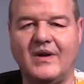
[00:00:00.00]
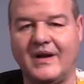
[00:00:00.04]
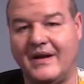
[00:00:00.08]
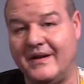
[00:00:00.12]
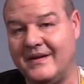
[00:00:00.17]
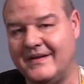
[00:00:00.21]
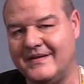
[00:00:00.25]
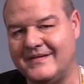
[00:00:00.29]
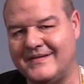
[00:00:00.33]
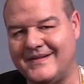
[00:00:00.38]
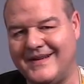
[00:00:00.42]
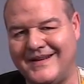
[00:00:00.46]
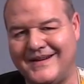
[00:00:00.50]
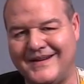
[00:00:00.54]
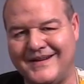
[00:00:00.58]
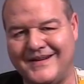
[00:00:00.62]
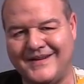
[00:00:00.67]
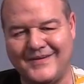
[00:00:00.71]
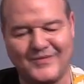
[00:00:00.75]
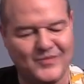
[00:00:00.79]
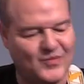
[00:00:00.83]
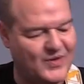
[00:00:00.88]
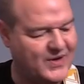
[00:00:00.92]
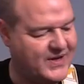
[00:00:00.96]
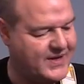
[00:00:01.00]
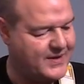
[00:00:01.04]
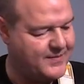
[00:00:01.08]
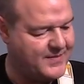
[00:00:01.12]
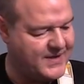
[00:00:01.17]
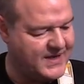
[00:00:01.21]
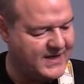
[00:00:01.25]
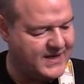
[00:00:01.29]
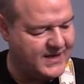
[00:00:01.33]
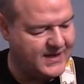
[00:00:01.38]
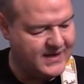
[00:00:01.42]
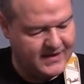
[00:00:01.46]
Understand what I
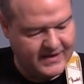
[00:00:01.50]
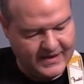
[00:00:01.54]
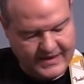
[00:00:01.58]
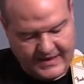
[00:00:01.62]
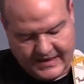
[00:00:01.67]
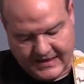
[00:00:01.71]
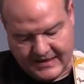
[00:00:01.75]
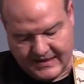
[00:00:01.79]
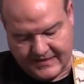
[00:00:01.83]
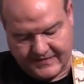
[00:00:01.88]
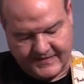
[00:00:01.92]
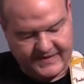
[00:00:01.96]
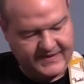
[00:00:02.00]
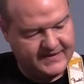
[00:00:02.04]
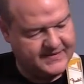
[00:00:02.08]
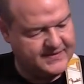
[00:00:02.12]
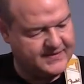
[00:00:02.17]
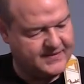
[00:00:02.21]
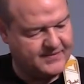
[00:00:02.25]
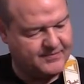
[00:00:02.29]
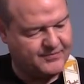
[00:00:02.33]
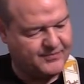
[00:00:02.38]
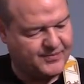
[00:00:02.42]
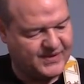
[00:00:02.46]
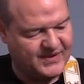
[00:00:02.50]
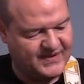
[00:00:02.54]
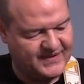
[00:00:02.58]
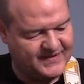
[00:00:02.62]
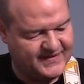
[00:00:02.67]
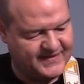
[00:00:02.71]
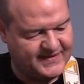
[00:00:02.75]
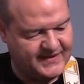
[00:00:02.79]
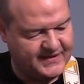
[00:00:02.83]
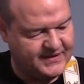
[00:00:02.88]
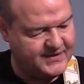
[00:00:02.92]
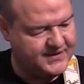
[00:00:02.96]
mean, this
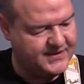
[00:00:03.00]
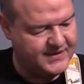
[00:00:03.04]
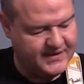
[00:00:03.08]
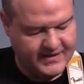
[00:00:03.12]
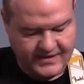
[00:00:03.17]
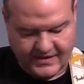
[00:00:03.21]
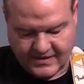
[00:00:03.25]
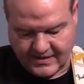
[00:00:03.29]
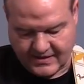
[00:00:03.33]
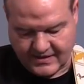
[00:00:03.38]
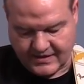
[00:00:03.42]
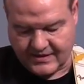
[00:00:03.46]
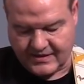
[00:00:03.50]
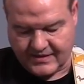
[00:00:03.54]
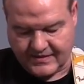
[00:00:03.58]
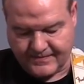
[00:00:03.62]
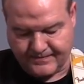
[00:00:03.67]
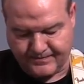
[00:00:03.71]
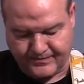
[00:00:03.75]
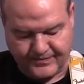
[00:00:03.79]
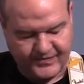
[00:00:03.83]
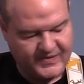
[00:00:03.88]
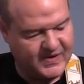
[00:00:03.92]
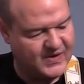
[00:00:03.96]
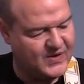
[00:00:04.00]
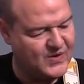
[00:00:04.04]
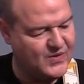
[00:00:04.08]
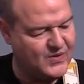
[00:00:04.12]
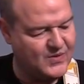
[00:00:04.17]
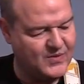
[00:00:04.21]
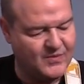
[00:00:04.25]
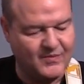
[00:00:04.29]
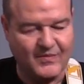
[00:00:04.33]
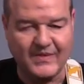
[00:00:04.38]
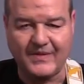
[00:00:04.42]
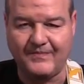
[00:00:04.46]
precision, you
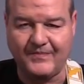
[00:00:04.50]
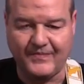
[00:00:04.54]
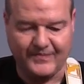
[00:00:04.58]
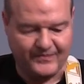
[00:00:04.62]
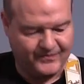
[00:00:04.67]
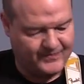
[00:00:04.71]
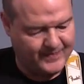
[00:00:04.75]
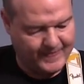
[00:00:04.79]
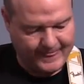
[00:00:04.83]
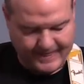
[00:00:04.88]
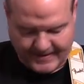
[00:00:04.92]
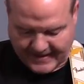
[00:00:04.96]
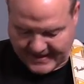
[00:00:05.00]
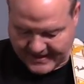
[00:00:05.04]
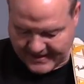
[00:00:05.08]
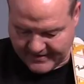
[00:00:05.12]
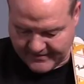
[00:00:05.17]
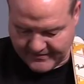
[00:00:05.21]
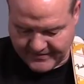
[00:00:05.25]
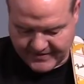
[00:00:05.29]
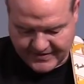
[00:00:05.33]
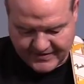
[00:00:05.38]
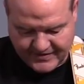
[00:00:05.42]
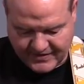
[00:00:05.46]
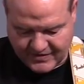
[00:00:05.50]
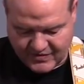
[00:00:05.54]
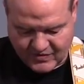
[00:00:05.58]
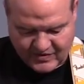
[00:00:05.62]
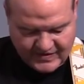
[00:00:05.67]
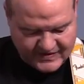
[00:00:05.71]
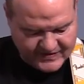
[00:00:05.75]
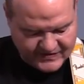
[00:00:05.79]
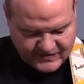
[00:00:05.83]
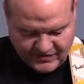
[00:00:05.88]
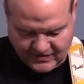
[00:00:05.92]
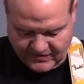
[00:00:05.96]
know, every
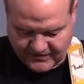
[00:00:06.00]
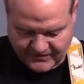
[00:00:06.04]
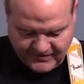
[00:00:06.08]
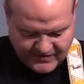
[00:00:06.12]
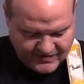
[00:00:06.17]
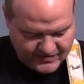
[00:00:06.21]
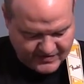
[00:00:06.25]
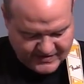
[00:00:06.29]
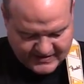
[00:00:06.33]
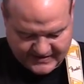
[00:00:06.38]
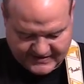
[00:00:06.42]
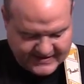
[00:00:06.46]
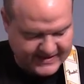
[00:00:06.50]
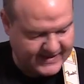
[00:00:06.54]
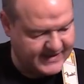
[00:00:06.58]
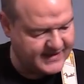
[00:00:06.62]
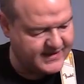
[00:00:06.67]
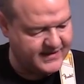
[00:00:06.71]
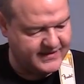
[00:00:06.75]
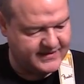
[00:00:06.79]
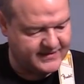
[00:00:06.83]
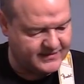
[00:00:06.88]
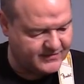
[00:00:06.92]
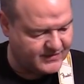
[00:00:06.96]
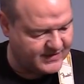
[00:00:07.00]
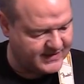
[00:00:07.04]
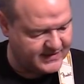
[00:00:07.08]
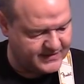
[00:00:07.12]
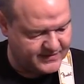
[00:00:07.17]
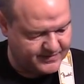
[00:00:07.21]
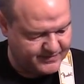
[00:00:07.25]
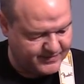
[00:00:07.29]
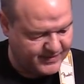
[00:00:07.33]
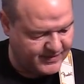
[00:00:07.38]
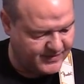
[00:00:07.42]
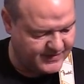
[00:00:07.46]
nuance of your attack is
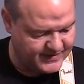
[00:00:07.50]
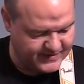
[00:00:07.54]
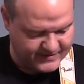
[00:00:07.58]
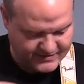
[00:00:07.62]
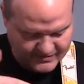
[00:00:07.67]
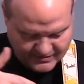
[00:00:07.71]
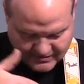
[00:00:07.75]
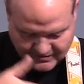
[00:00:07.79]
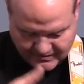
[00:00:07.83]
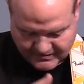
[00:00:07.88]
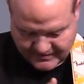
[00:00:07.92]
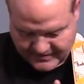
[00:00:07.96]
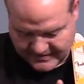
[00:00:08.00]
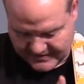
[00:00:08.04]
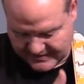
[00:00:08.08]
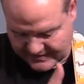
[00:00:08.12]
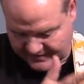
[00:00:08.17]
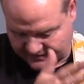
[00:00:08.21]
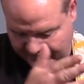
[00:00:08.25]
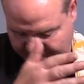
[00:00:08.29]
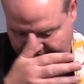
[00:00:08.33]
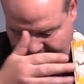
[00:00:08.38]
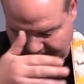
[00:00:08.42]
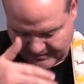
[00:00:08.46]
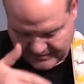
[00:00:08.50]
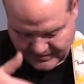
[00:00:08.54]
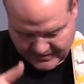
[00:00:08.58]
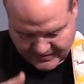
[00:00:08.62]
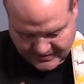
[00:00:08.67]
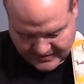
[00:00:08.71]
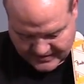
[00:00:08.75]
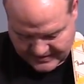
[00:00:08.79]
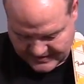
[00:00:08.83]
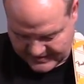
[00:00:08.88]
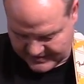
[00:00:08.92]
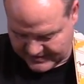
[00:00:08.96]
transported over this
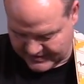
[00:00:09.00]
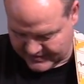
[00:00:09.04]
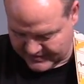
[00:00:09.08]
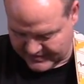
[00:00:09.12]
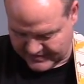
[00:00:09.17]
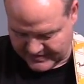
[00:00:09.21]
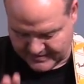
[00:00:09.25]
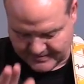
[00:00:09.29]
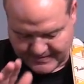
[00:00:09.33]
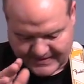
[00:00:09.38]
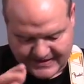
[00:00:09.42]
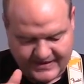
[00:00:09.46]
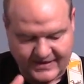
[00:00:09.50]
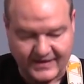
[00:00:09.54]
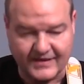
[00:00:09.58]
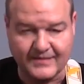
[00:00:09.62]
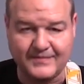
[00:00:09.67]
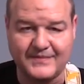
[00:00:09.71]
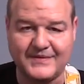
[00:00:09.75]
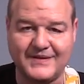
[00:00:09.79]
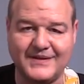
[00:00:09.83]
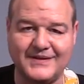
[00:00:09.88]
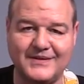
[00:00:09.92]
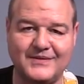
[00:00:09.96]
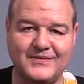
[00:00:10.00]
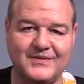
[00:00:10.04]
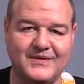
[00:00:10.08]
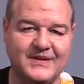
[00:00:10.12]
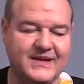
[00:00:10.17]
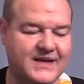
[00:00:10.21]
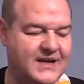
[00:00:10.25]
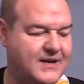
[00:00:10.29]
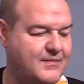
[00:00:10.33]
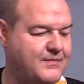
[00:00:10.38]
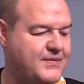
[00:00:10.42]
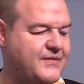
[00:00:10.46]
fretboard into the pickups, into
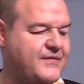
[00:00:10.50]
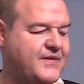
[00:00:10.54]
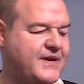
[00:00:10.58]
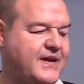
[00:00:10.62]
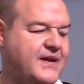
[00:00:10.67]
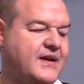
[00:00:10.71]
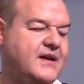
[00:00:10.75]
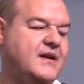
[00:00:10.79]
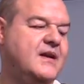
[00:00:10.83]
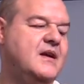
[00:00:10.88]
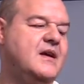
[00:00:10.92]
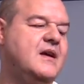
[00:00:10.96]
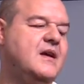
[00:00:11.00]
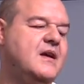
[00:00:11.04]
the amplifier.